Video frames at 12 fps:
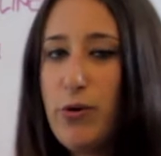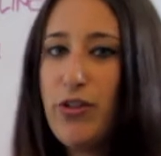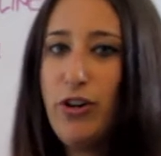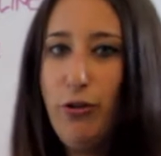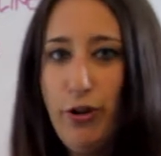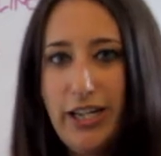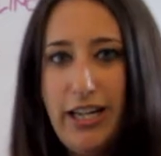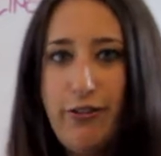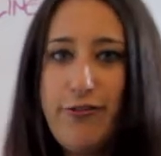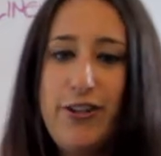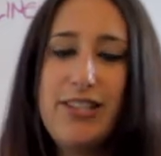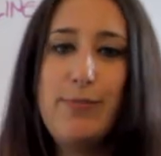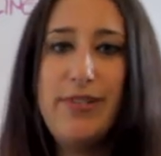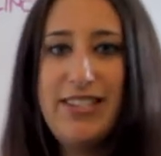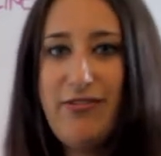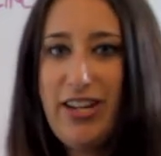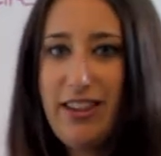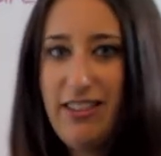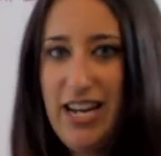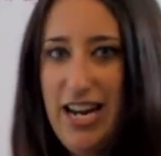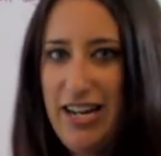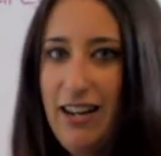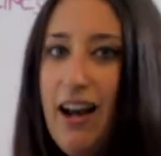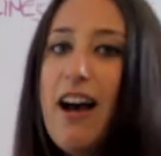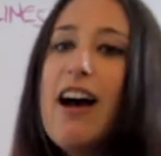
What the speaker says: when they're looking for a specific thing.